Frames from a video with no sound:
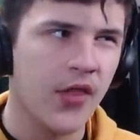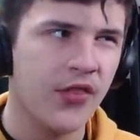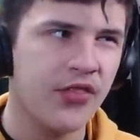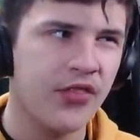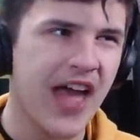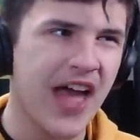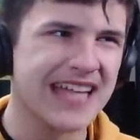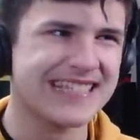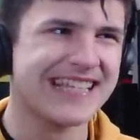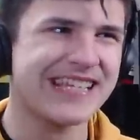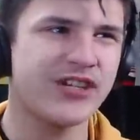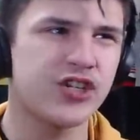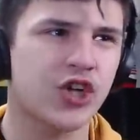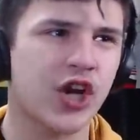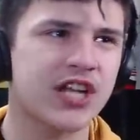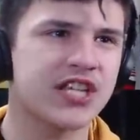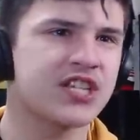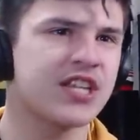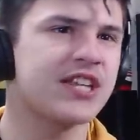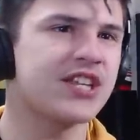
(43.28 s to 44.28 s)
that's
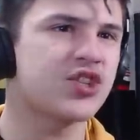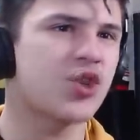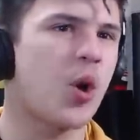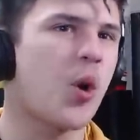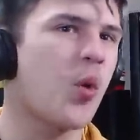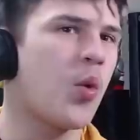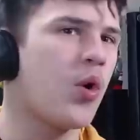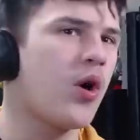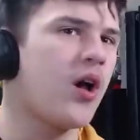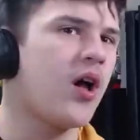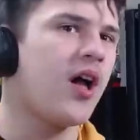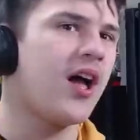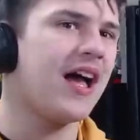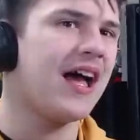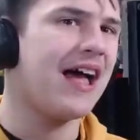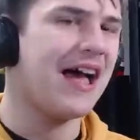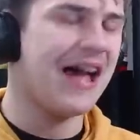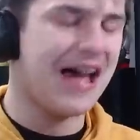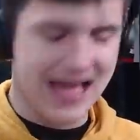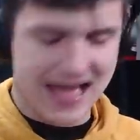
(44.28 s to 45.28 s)
interesting. So,
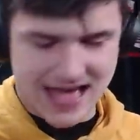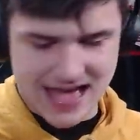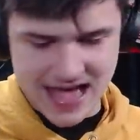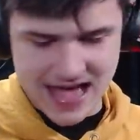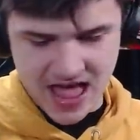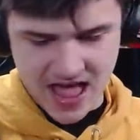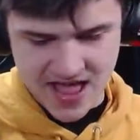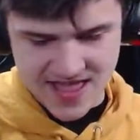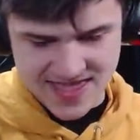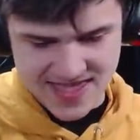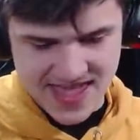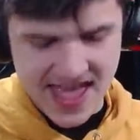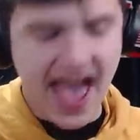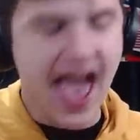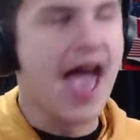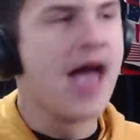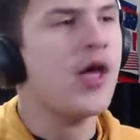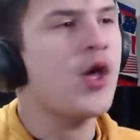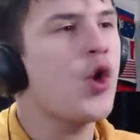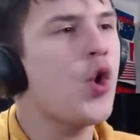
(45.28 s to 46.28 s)

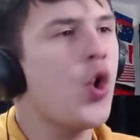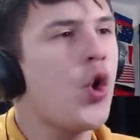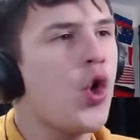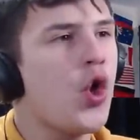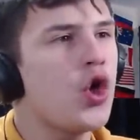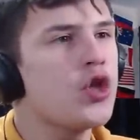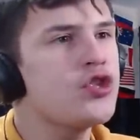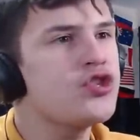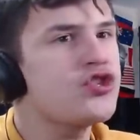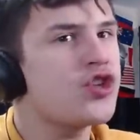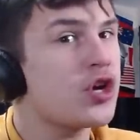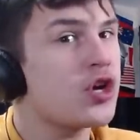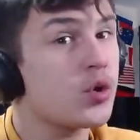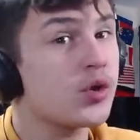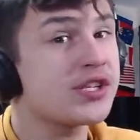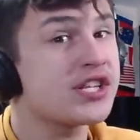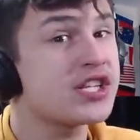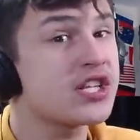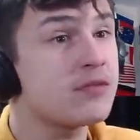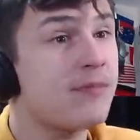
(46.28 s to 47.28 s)
yeah, don't know
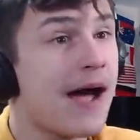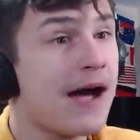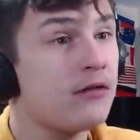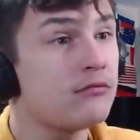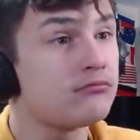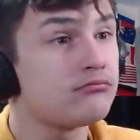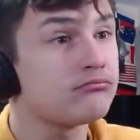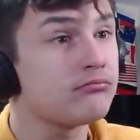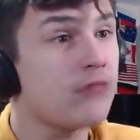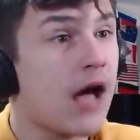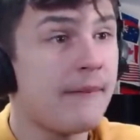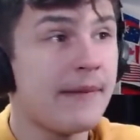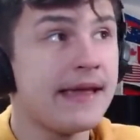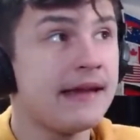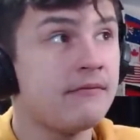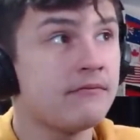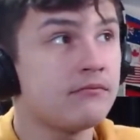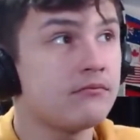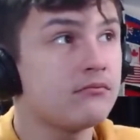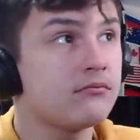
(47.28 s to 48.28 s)
what this is about. I
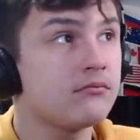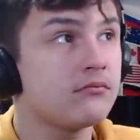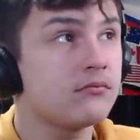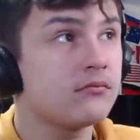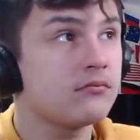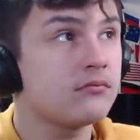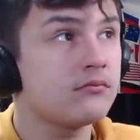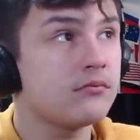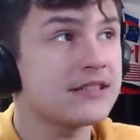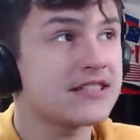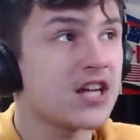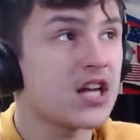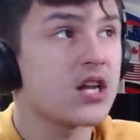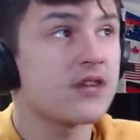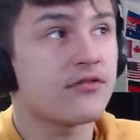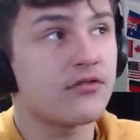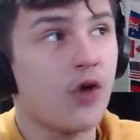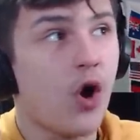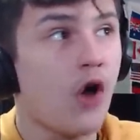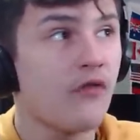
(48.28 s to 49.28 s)
mean, it's kind
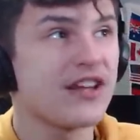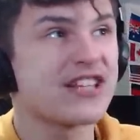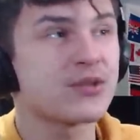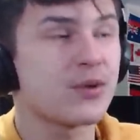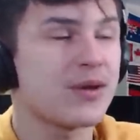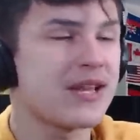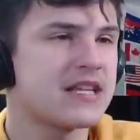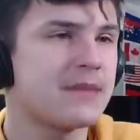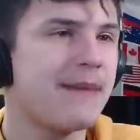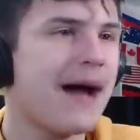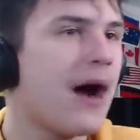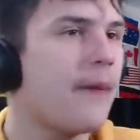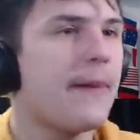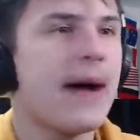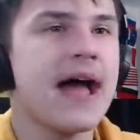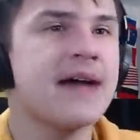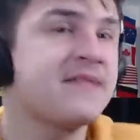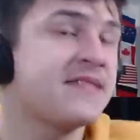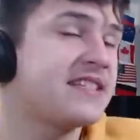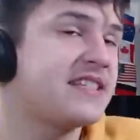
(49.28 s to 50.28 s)
of obvious what it's about,
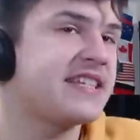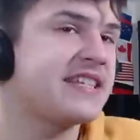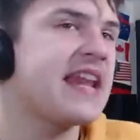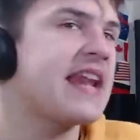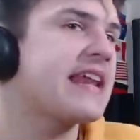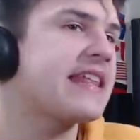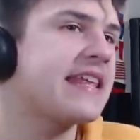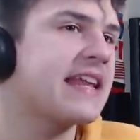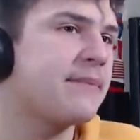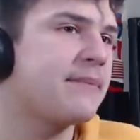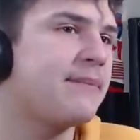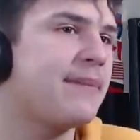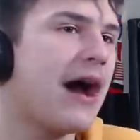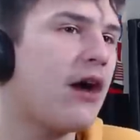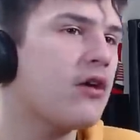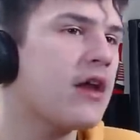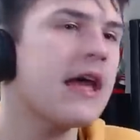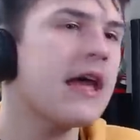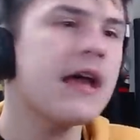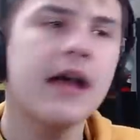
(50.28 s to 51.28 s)
but I haven't seen anything
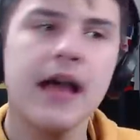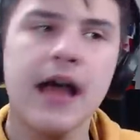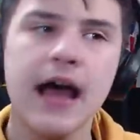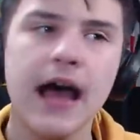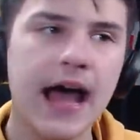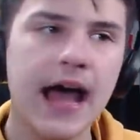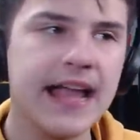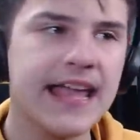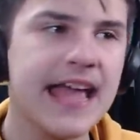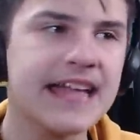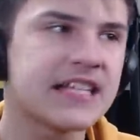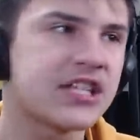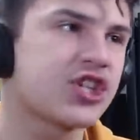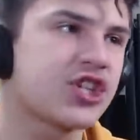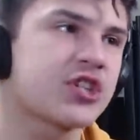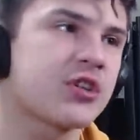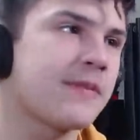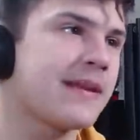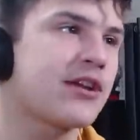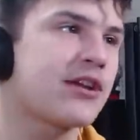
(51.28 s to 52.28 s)
about it. I guess it's
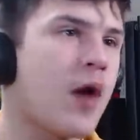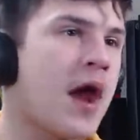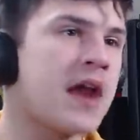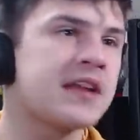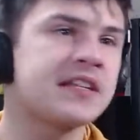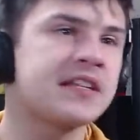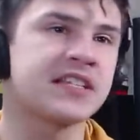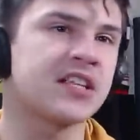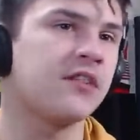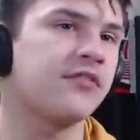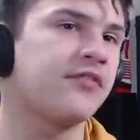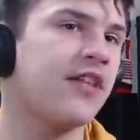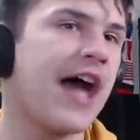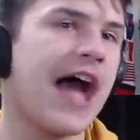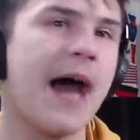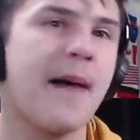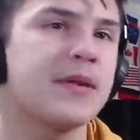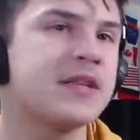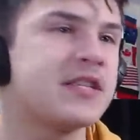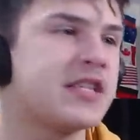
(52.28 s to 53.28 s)
just gonna be crazy stuff that
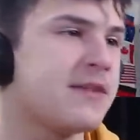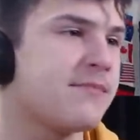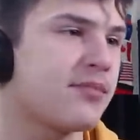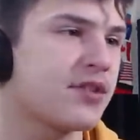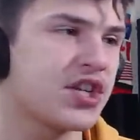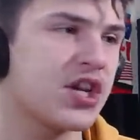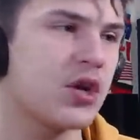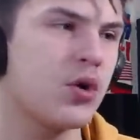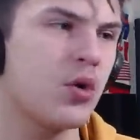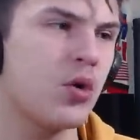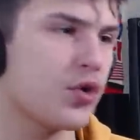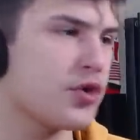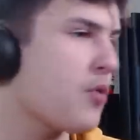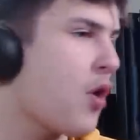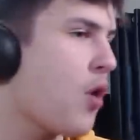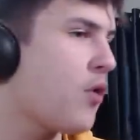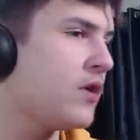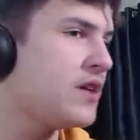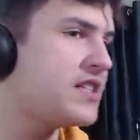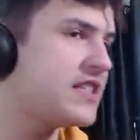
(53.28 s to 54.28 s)
happens in Brazil, or
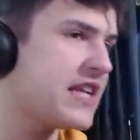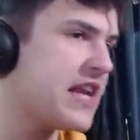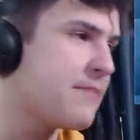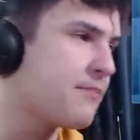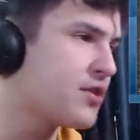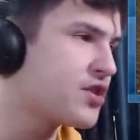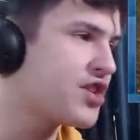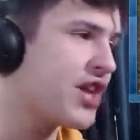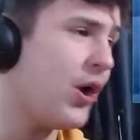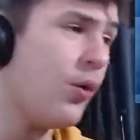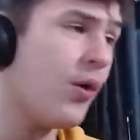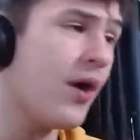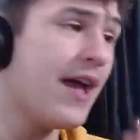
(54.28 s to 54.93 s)
you only see in Brazil.